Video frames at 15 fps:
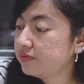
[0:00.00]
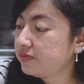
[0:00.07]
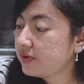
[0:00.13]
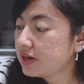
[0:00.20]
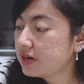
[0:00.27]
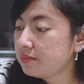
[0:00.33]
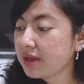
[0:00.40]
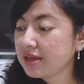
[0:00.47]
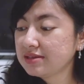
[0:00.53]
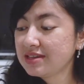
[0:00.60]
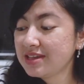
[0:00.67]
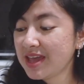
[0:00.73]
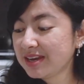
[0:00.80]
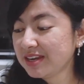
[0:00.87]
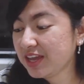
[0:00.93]
very
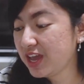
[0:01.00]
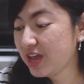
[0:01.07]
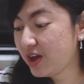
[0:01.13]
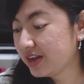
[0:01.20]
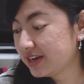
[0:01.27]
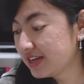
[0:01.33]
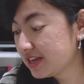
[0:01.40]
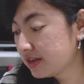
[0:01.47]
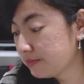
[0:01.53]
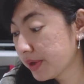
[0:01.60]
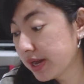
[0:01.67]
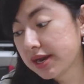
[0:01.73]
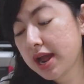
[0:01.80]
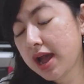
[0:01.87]
messy and chaotic but